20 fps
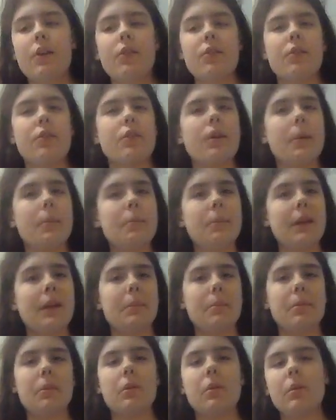some
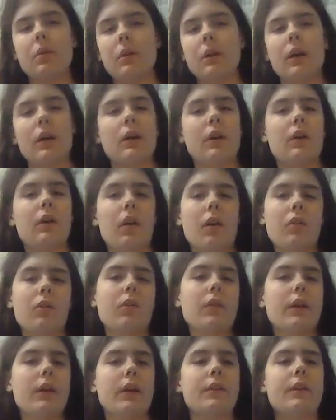people,
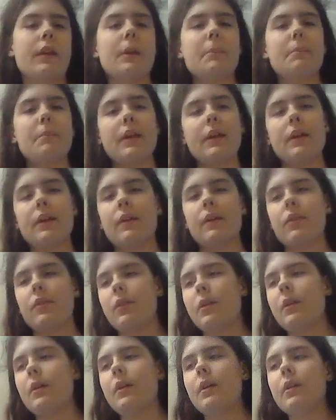also like a tip
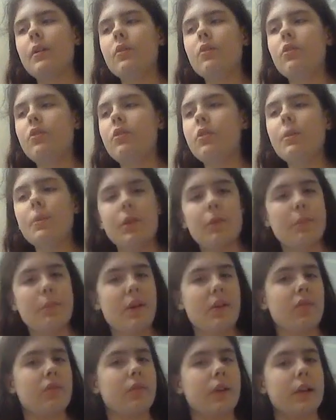is, do what's
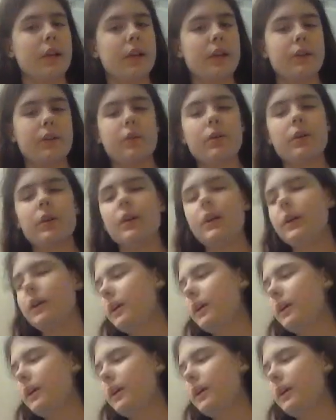best for you.